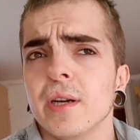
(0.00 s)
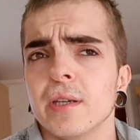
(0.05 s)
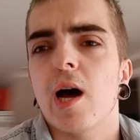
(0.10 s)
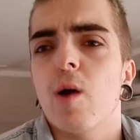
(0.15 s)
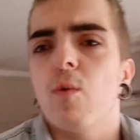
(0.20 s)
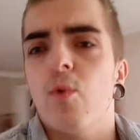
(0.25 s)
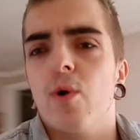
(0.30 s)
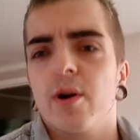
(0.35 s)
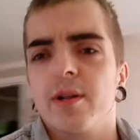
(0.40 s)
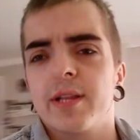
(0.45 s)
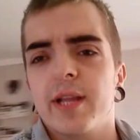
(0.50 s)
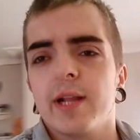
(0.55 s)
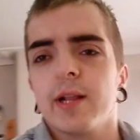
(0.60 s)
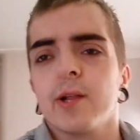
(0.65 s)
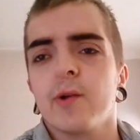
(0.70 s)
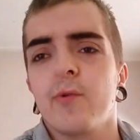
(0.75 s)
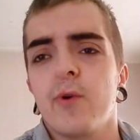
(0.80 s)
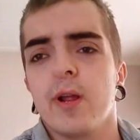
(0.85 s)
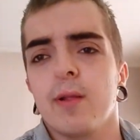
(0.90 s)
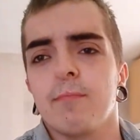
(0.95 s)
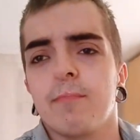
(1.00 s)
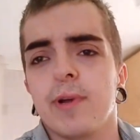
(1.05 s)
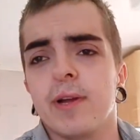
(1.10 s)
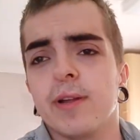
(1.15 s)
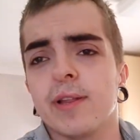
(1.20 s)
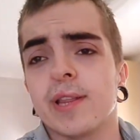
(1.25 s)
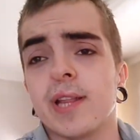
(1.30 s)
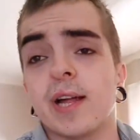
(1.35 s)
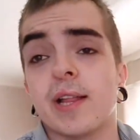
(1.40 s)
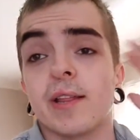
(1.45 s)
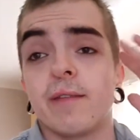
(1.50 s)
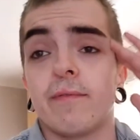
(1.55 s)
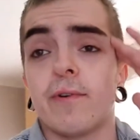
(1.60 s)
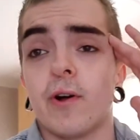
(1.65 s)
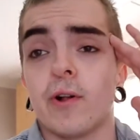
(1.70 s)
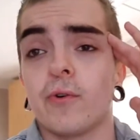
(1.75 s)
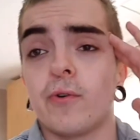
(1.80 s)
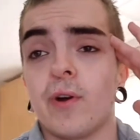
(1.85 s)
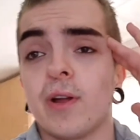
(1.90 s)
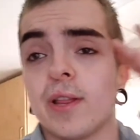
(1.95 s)
I worked in Greenpeace as a
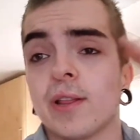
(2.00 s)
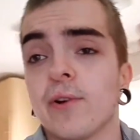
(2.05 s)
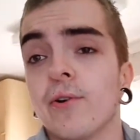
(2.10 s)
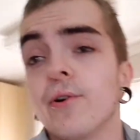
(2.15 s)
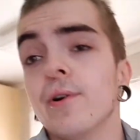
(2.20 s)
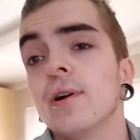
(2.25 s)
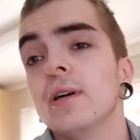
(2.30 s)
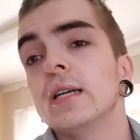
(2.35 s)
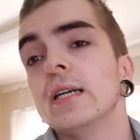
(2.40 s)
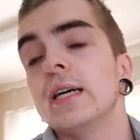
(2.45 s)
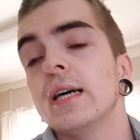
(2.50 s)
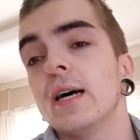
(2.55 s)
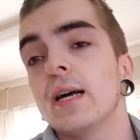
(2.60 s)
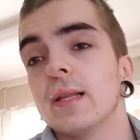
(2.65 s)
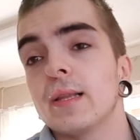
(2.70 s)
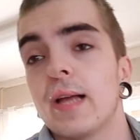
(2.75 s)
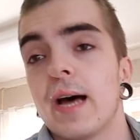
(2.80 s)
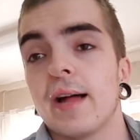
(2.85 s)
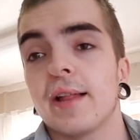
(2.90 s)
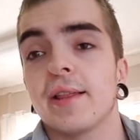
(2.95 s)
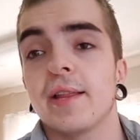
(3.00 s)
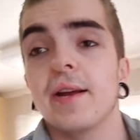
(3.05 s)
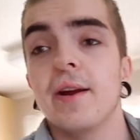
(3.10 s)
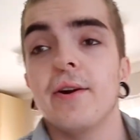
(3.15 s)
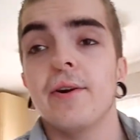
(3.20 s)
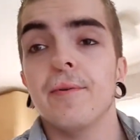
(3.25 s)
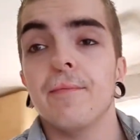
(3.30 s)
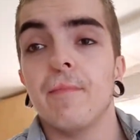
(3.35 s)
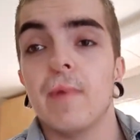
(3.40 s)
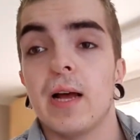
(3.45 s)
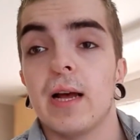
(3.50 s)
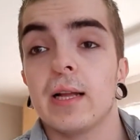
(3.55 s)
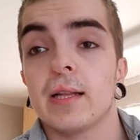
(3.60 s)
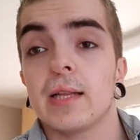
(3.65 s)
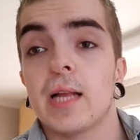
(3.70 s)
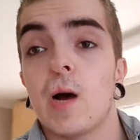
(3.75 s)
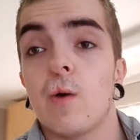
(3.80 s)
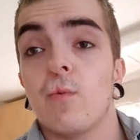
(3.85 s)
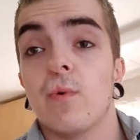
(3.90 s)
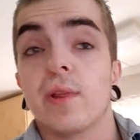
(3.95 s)
fundraiser last year, and
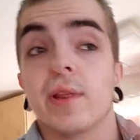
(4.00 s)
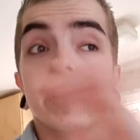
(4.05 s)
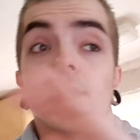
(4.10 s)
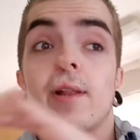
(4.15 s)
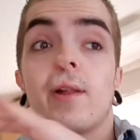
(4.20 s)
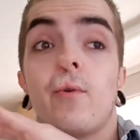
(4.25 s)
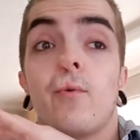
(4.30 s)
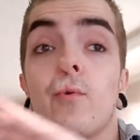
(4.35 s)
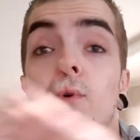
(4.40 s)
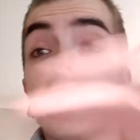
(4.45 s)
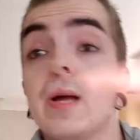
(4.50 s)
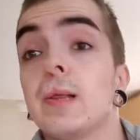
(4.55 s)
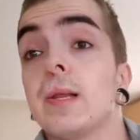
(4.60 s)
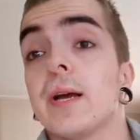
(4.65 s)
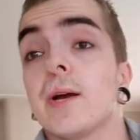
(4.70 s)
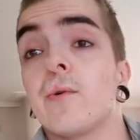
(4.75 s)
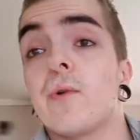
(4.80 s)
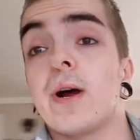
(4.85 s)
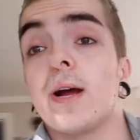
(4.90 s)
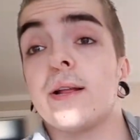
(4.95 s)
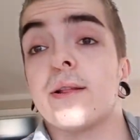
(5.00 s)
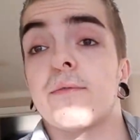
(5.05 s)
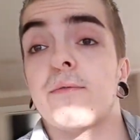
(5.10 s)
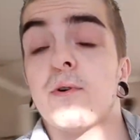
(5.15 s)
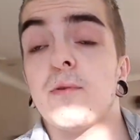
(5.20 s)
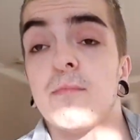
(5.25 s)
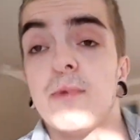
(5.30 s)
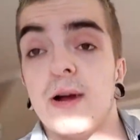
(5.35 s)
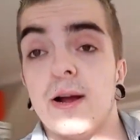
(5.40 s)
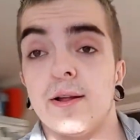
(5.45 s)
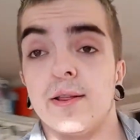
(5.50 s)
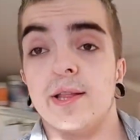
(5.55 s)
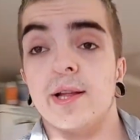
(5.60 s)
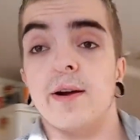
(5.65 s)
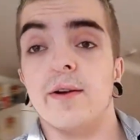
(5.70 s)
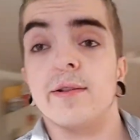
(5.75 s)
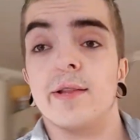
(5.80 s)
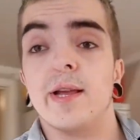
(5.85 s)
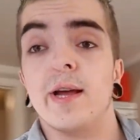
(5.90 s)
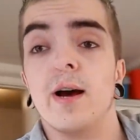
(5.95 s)
that was really great for my
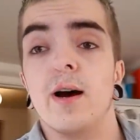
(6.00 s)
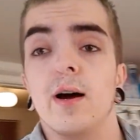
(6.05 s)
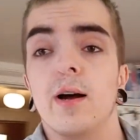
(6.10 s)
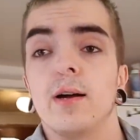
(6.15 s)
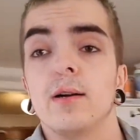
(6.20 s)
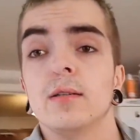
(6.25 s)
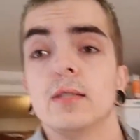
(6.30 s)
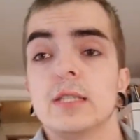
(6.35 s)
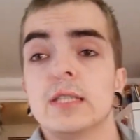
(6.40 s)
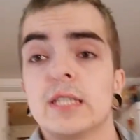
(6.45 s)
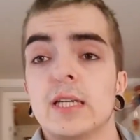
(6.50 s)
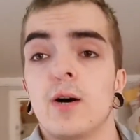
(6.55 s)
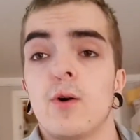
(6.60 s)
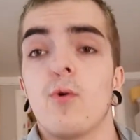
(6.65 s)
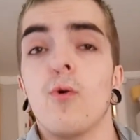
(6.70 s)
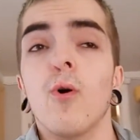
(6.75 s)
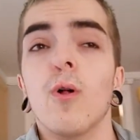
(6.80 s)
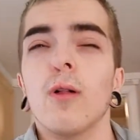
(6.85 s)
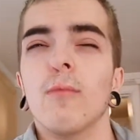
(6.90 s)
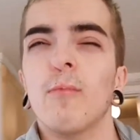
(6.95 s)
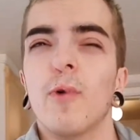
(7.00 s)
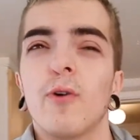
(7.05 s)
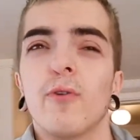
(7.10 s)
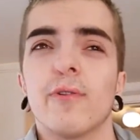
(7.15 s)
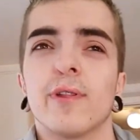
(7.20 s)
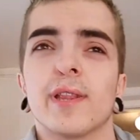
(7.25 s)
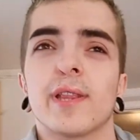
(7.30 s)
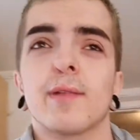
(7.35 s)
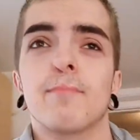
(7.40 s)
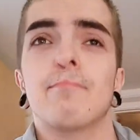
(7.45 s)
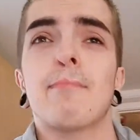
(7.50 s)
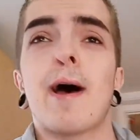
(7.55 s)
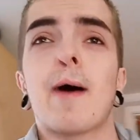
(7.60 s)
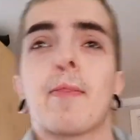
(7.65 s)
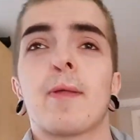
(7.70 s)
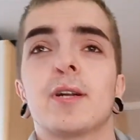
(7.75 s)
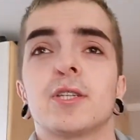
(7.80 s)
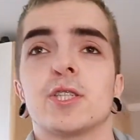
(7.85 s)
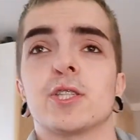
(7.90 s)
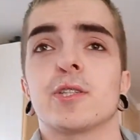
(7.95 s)
anxiety. I almost
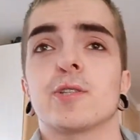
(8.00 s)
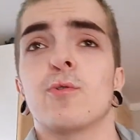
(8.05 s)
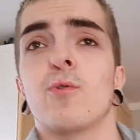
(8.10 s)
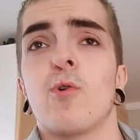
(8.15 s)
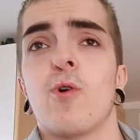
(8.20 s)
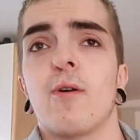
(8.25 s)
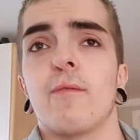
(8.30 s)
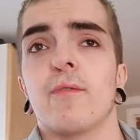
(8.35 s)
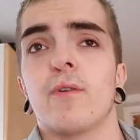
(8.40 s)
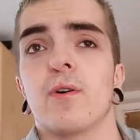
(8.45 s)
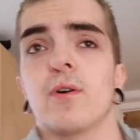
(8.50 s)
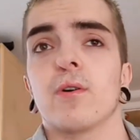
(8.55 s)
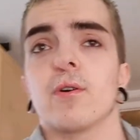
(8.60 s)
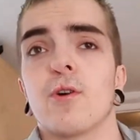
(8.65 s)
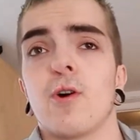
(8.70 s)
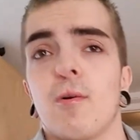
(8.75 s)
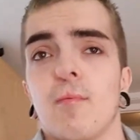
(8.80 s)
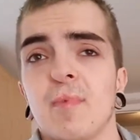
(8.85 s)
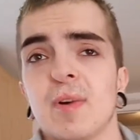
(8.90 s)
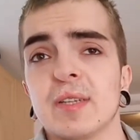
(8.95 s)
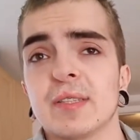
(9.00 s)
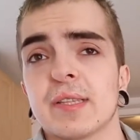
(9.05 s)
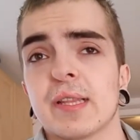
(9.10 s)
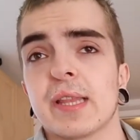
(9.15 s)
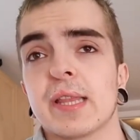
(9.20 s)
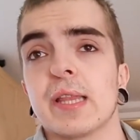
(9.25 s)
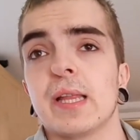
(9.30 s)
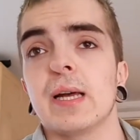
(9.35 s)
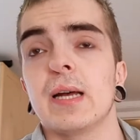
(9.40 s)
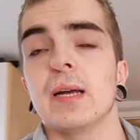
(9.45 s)
managed to overcome it.